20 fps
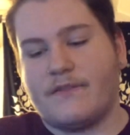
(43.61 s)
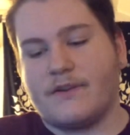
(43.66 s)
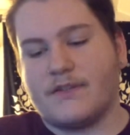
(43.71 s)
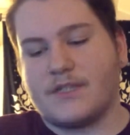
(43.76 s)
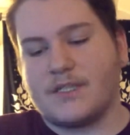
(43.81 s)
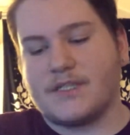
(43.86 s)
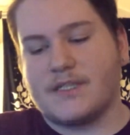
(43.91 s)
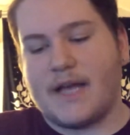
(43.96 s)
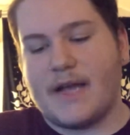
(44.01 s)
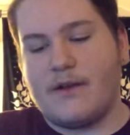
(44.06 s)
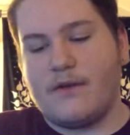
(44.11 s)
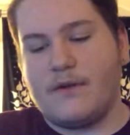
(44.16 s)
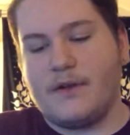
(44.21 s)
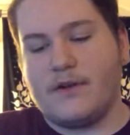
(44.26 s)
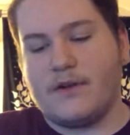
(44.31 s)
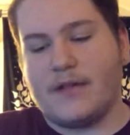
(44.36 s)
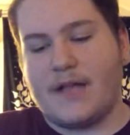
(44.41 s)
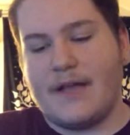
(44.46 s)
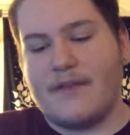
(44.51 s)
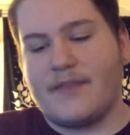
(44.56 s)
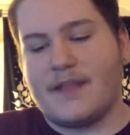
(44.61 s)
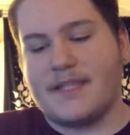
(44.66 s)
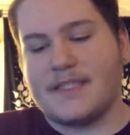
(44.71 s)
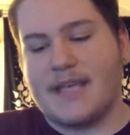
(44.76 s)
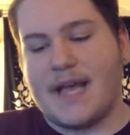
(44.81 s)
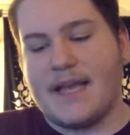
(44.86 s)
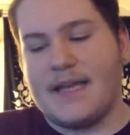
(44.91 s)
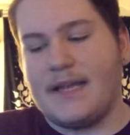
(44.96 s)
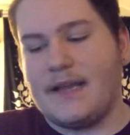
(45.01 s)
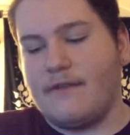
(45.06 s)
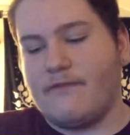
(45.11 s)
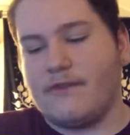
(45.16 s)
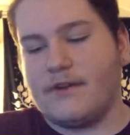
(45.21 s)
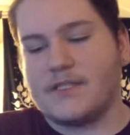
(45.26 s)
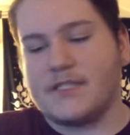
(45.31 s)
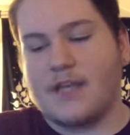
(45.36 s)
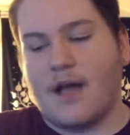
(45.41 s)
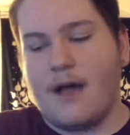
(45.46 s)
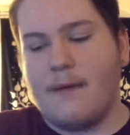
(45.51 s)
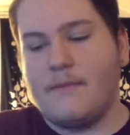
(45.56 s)
There's a cycle in your life that's ending. For
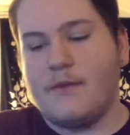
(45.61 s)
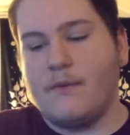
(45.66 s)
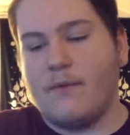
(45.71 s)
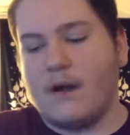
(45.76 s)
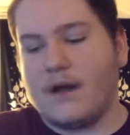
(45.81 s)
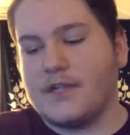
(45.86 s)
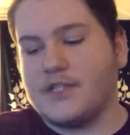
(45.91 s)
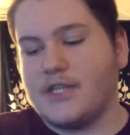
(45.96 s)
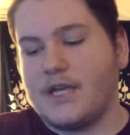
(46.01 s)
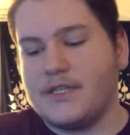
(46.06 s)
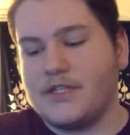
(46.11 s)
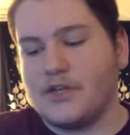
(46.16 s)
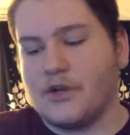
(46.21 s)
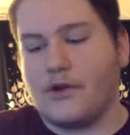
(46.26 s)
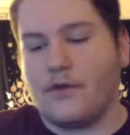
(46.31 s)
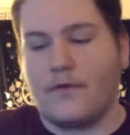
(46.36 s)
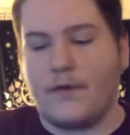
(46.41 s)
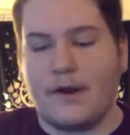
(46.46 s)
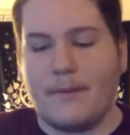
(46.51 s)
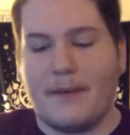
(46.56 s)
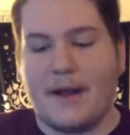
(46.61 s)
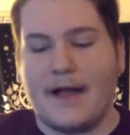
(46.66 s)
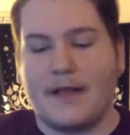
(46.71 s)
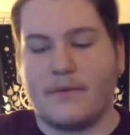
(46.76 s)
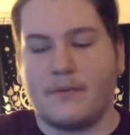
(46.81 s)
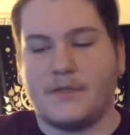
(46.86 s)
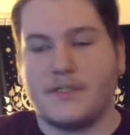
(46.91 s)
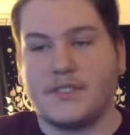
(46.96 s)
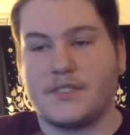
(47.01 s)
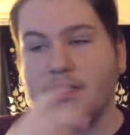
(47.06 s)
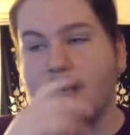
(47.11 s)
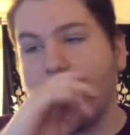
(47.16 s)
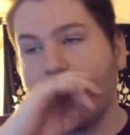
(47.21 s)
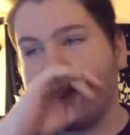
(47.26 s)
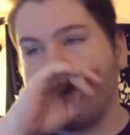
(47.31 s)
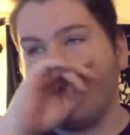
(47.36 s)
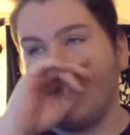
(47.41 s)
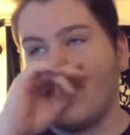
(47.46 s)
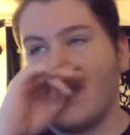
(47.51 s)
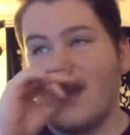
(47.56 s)
some, you want to change your career path, which is
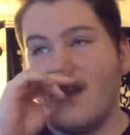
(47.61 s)
good.